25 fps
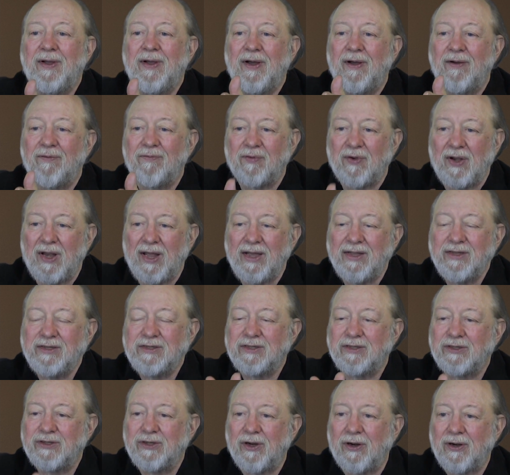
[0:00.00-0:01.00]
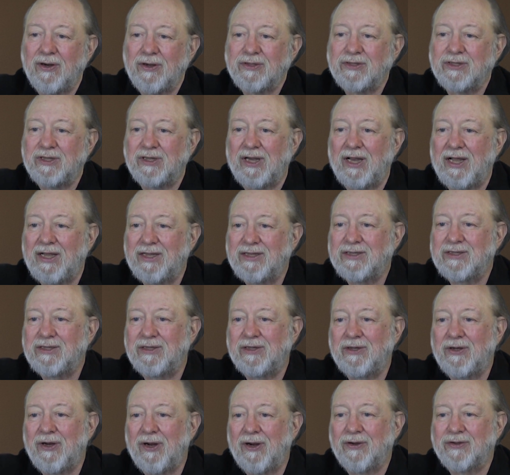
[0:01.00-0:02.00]
of lights and darks and lights
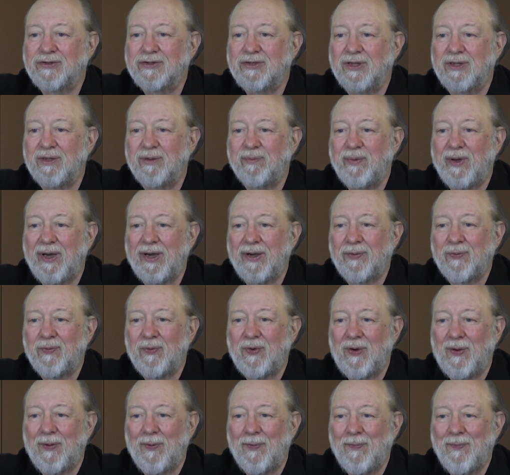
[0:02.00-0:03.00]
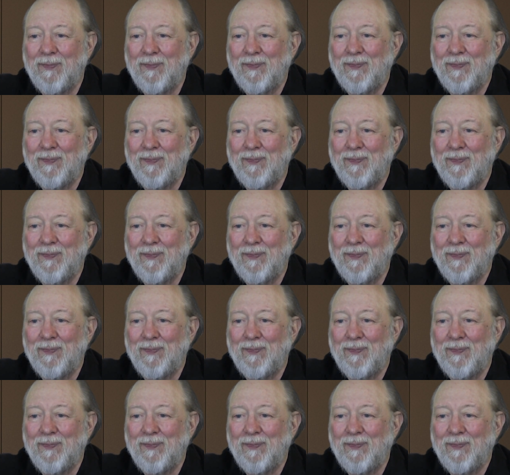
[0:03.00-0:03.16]
and darks on the back wall.